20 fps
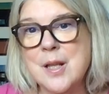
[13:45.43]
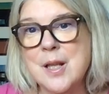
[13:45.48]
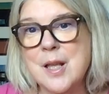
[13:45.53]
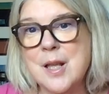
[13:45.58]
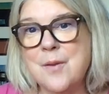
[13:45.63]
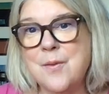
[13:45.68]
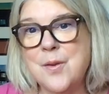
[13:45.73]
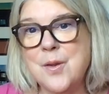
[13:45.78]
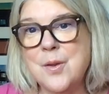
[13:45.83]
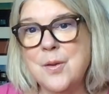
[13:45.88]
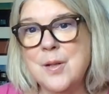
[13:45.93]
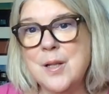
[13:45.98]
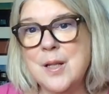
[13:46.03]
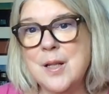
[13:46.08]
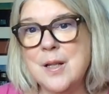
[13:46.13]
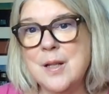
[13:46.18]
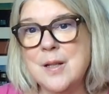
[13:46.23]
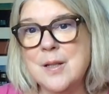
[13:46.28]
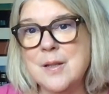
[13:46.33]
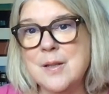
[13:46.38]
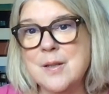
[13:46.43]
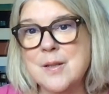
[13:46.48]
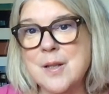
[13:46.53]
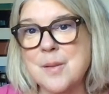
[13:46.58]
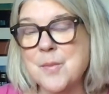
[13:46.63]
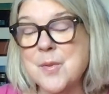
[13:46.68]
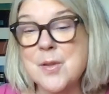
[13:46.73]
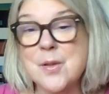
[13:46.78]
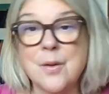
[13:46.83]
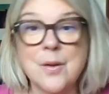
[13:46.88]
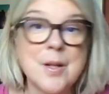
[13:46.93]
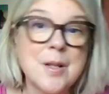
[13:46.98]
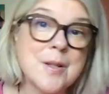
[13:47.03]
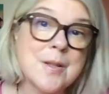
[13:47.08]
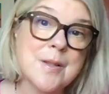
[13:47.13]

if you need some solace,